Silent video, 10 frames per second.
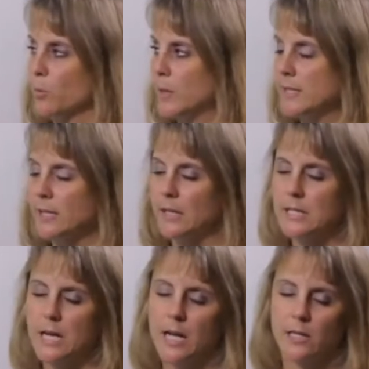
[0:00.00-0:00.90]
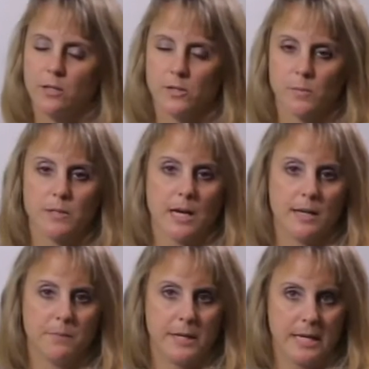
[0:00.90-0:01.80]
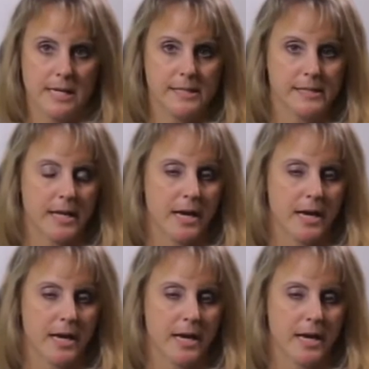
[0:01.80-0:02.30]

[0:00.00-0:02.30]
recently diagnosed with diabetes